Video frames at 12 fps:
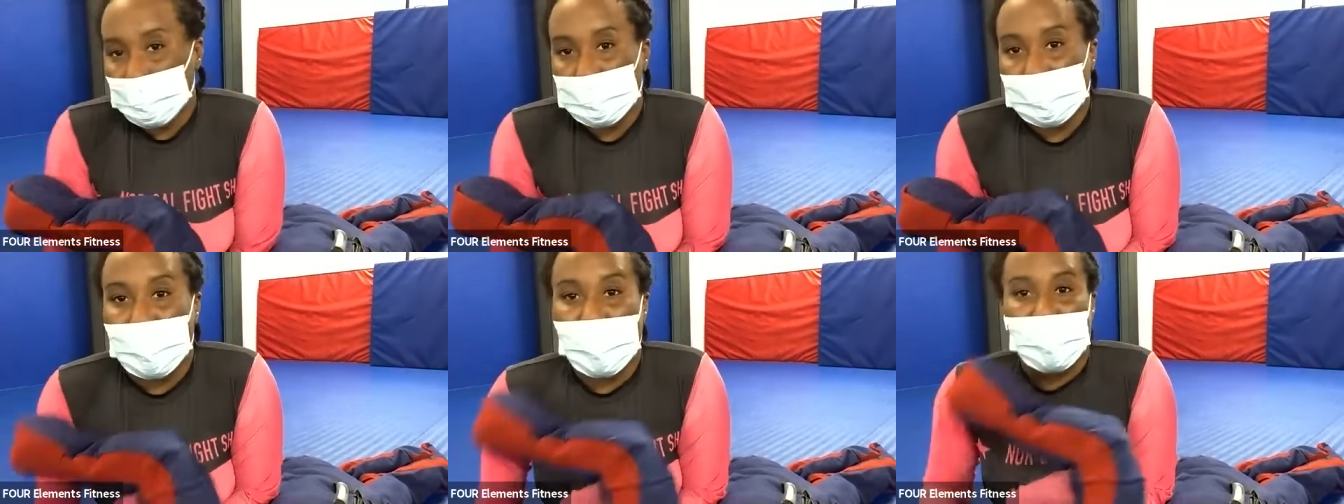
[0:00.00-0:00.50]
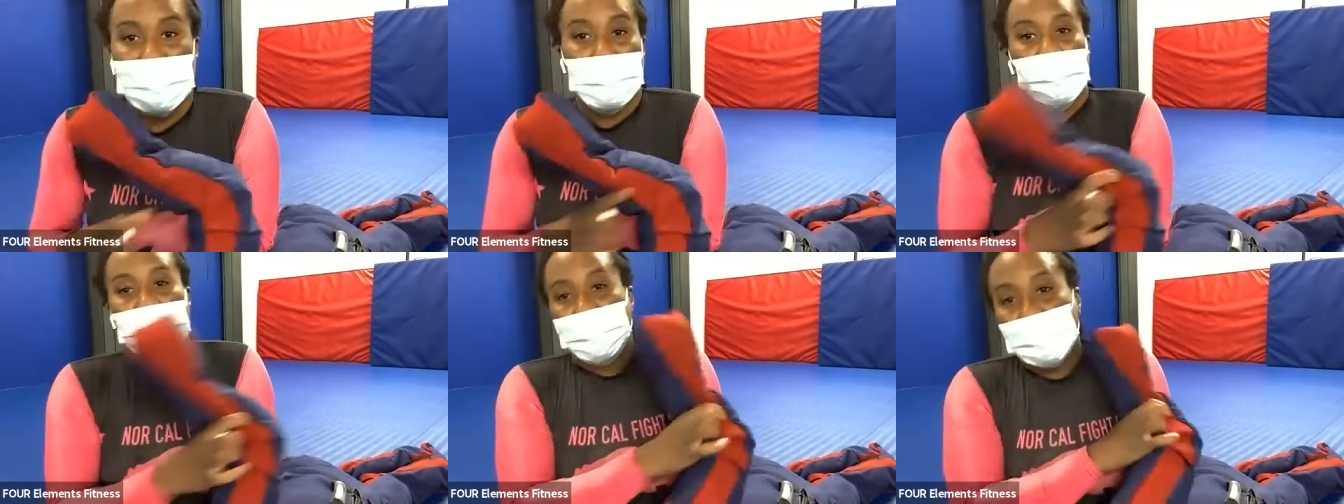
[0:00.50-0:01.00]
just that.
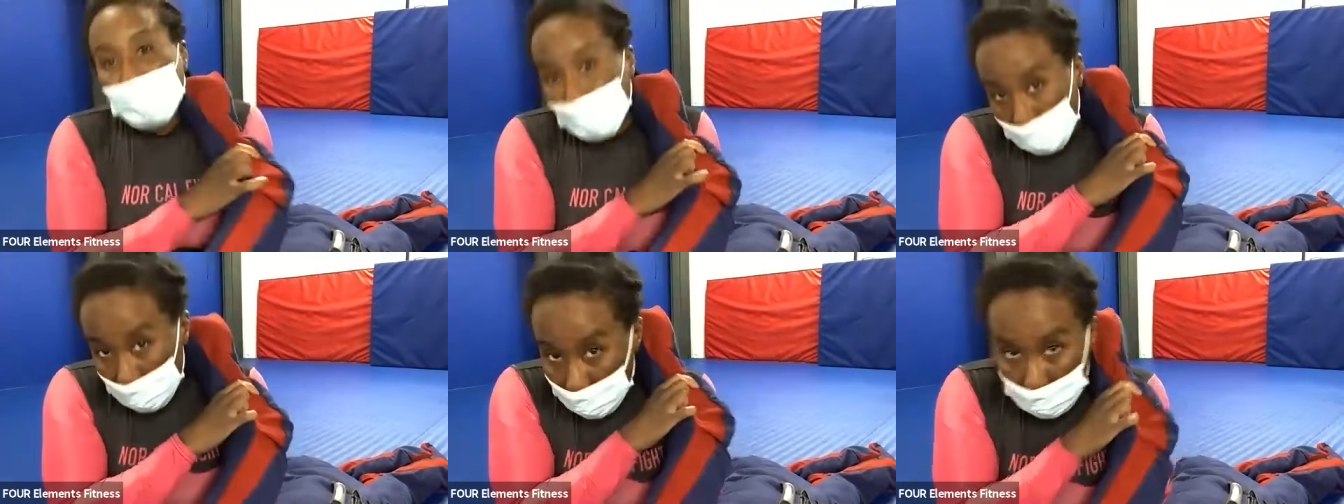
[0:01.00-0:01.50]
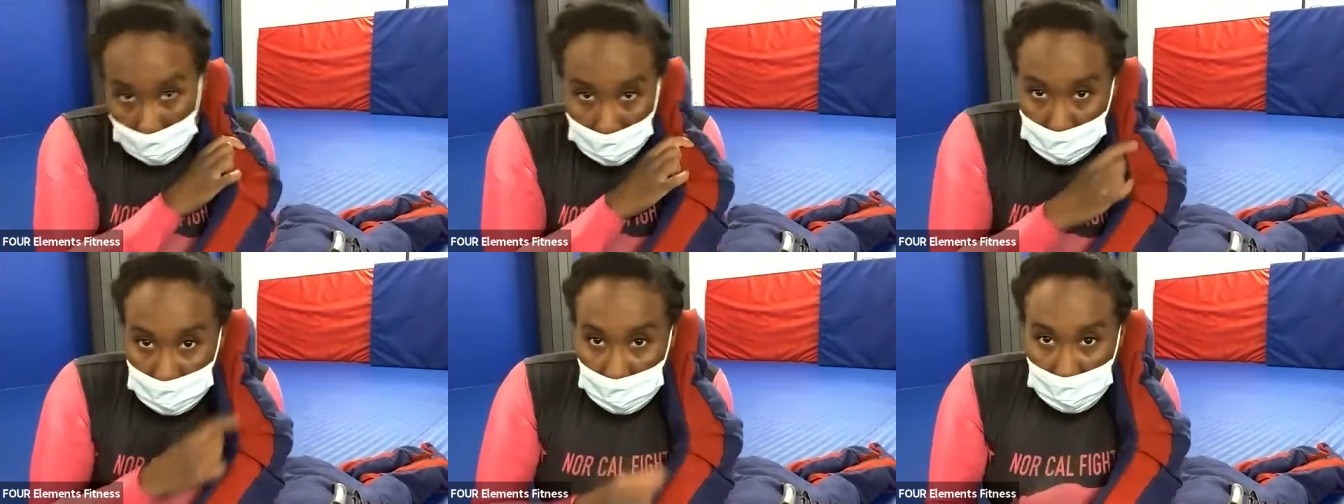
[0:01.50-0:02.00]
If we're
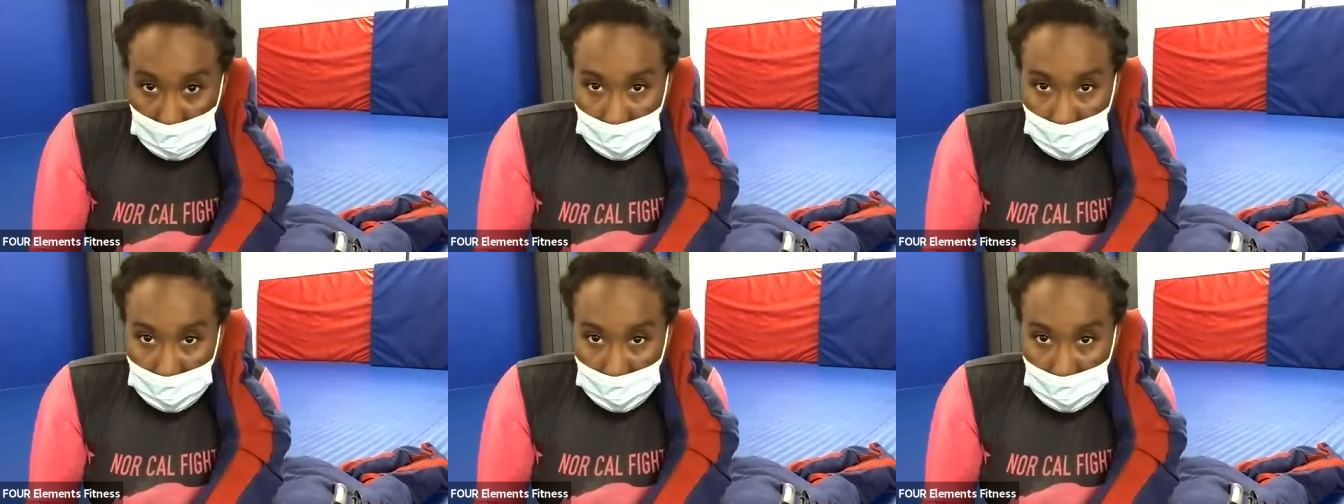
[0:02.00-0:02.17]
just